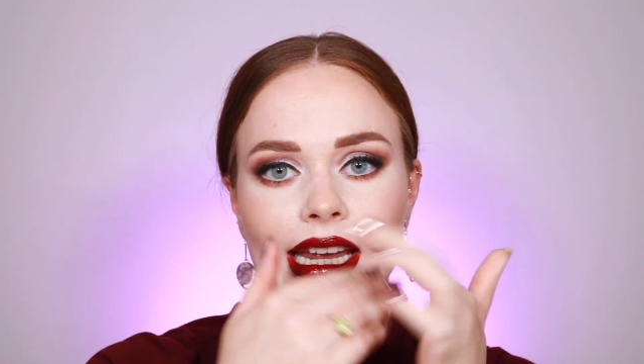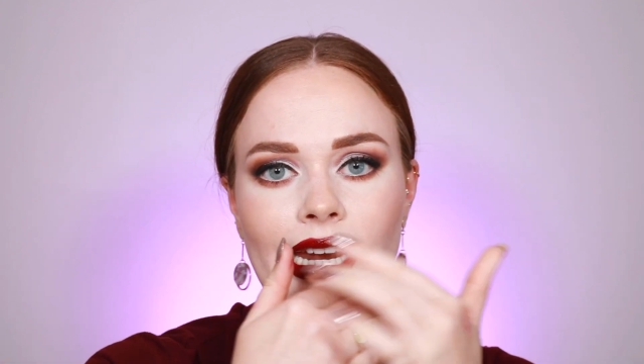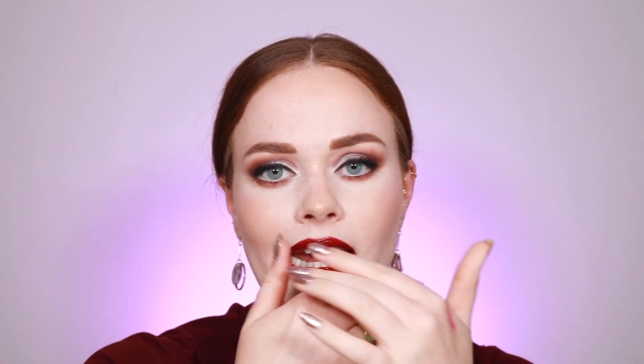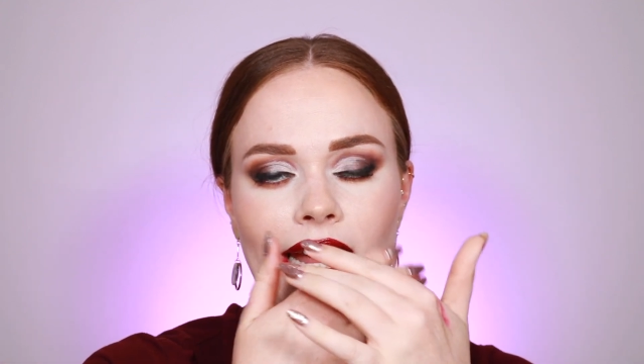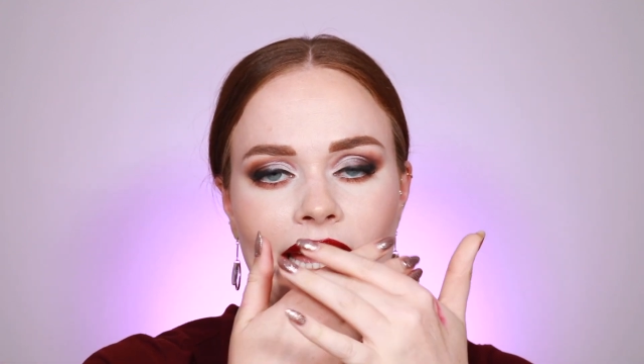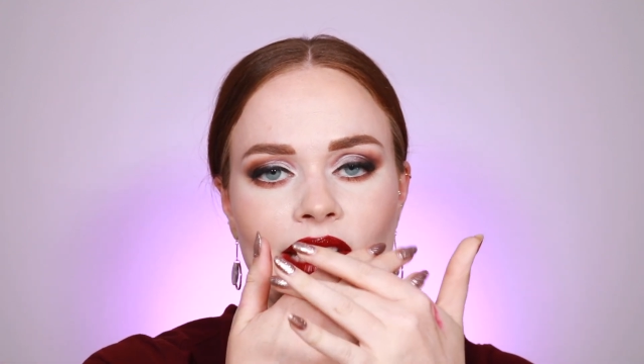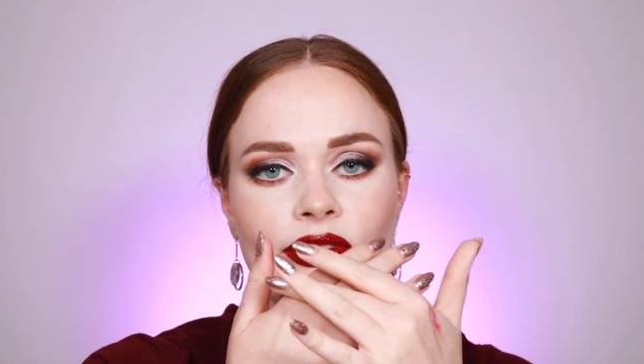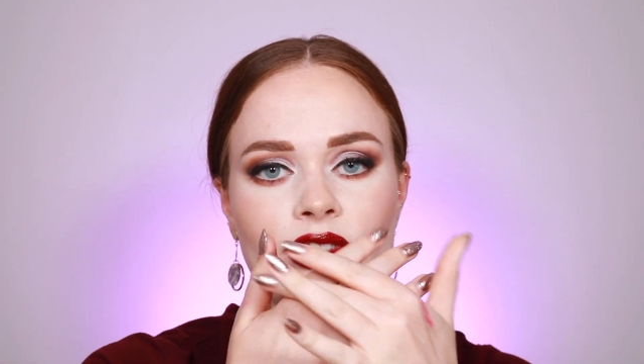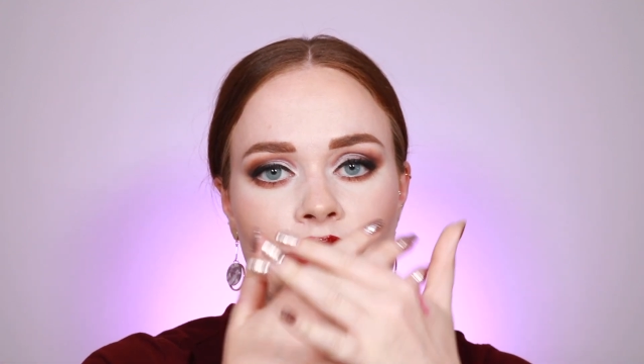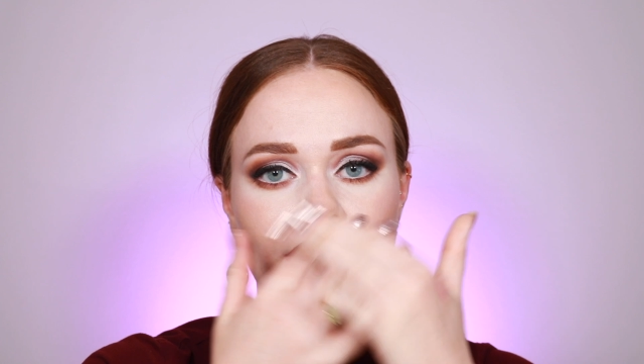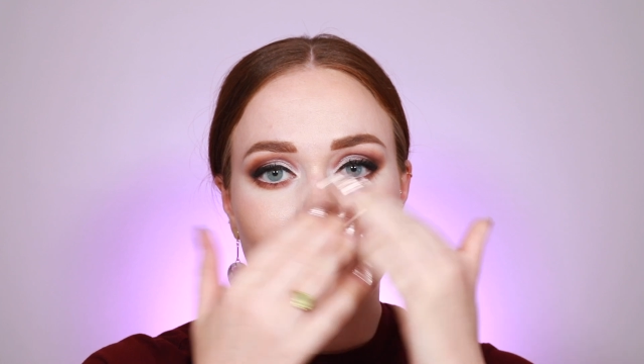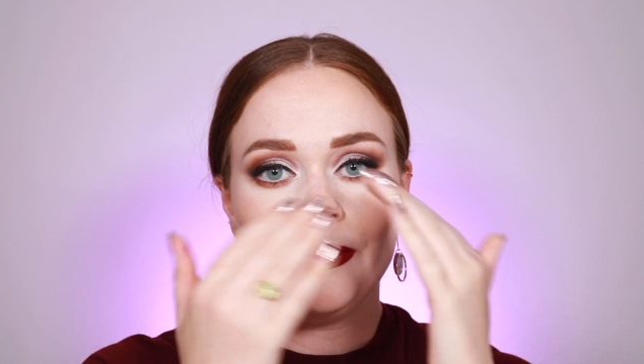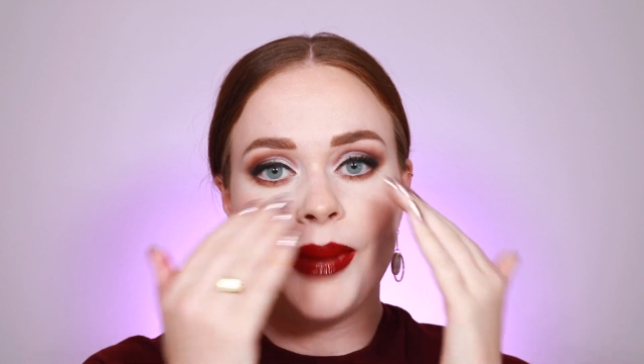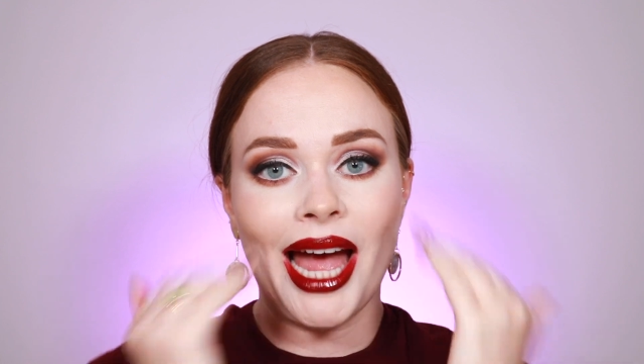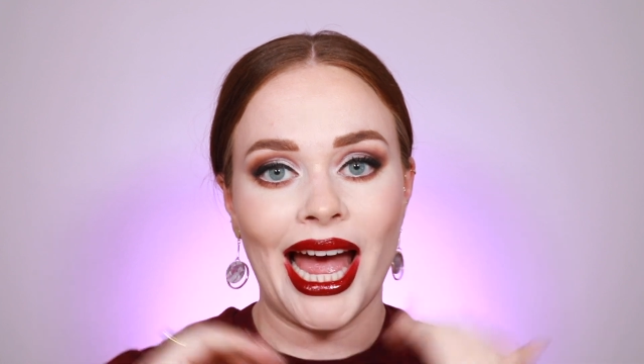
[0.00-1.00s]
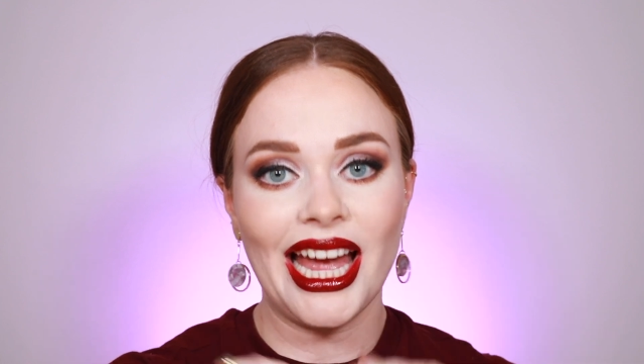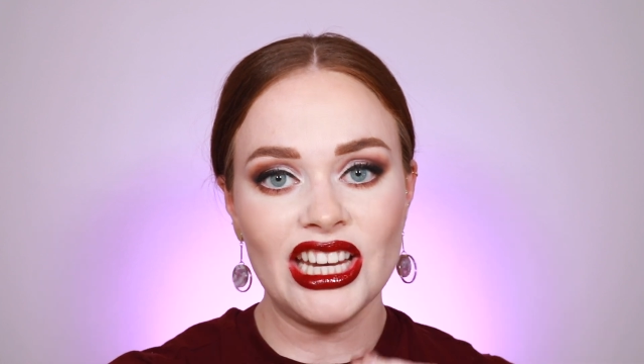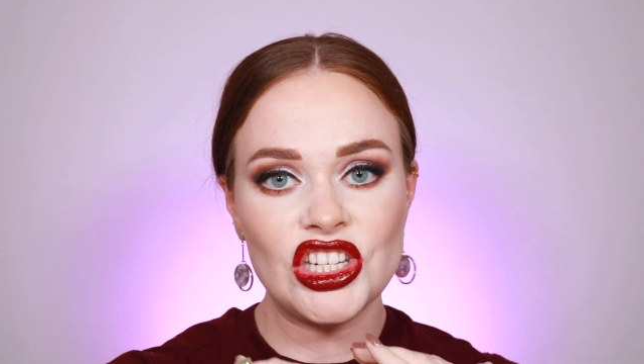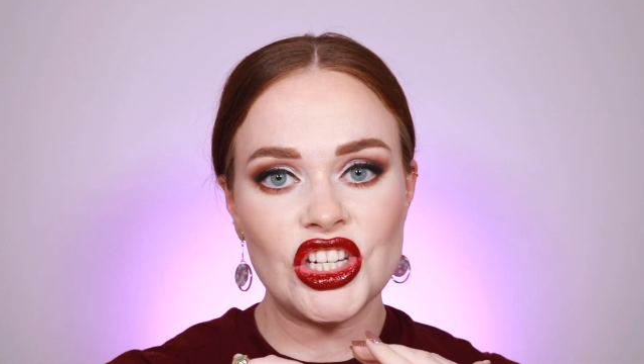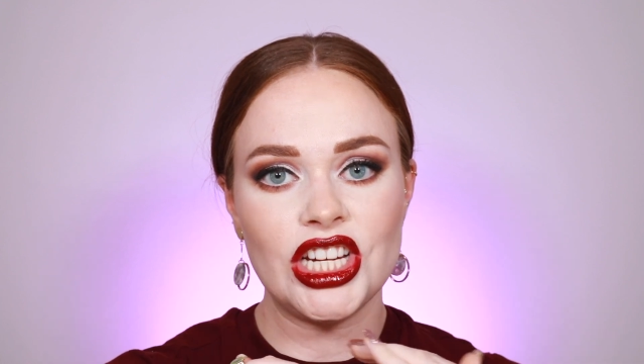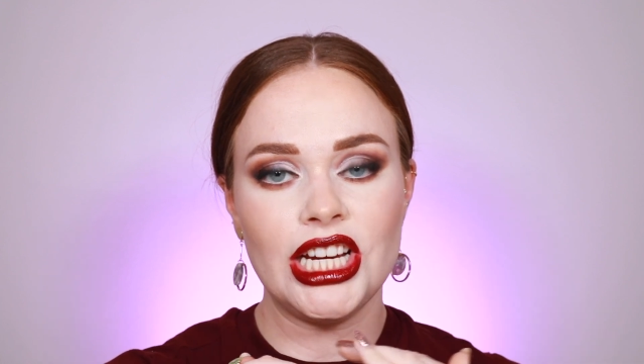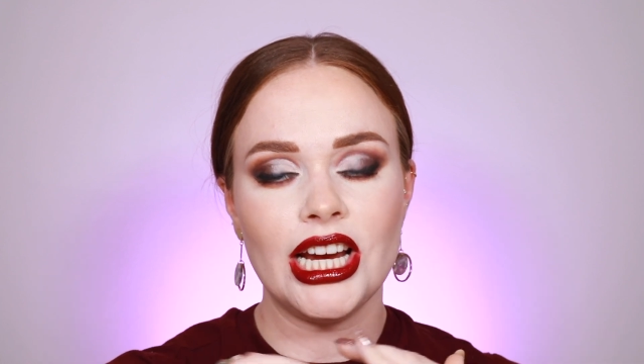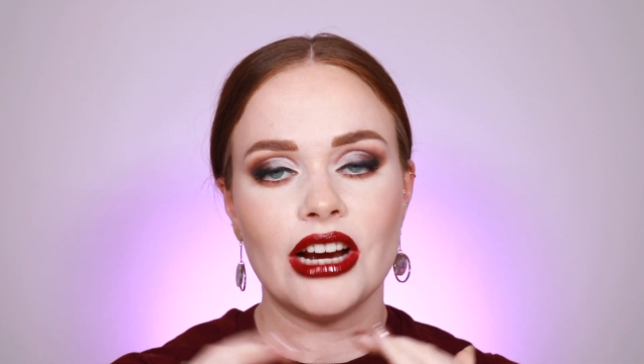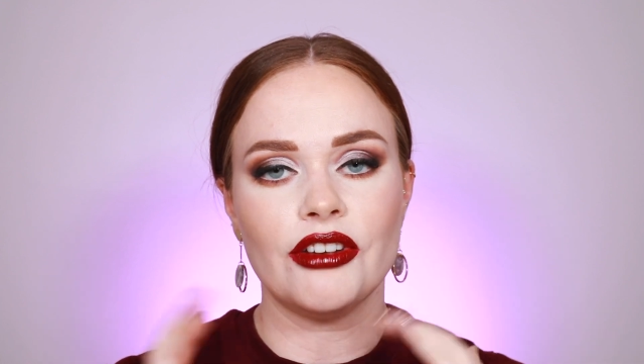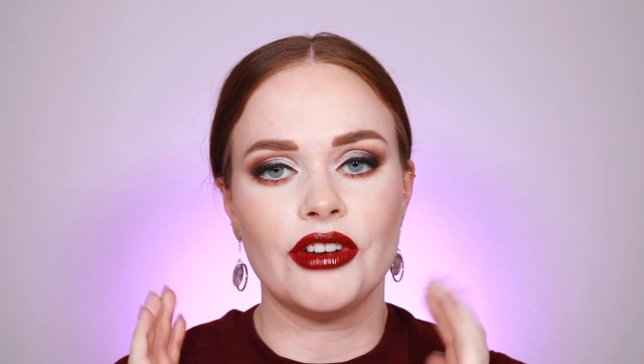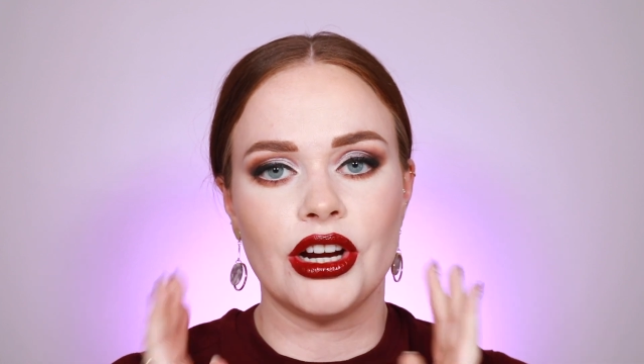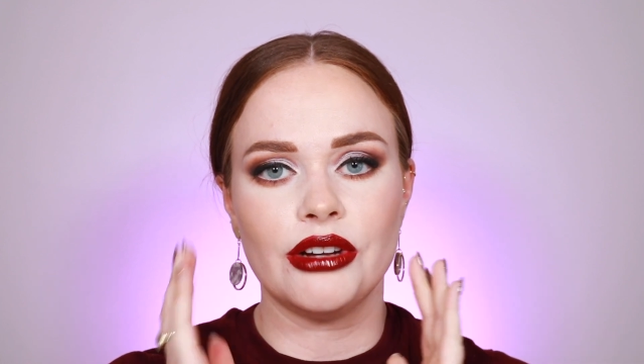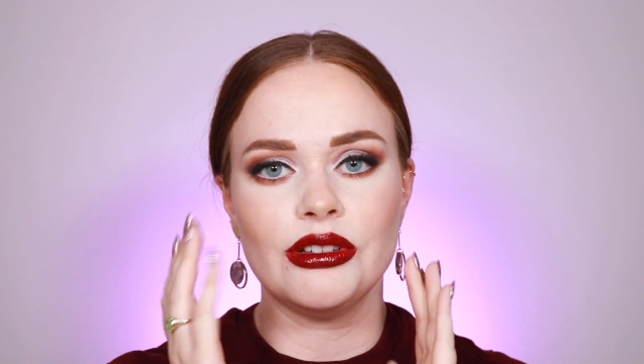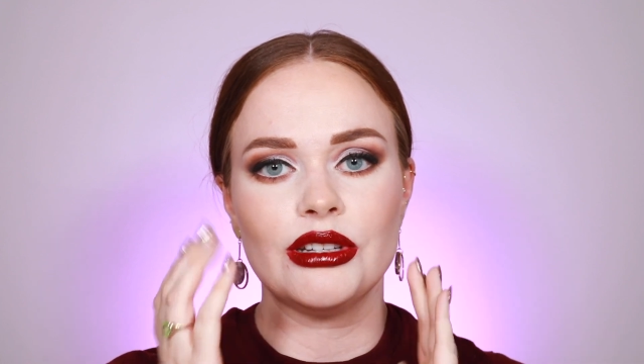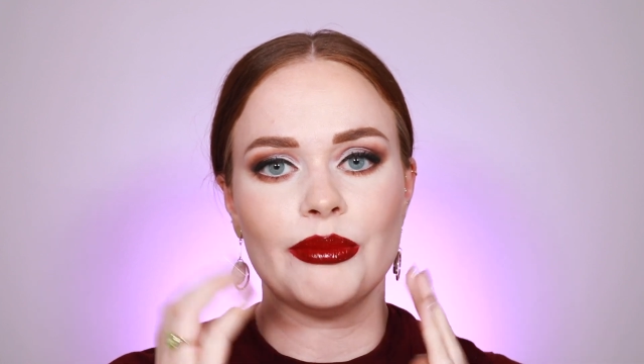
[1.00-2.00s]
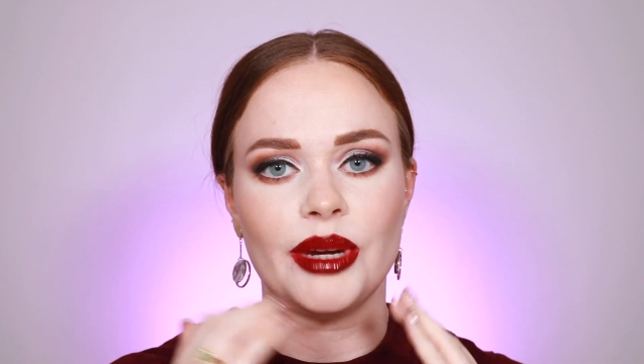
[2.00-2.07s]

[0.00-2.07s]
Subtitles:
and I get very patchy around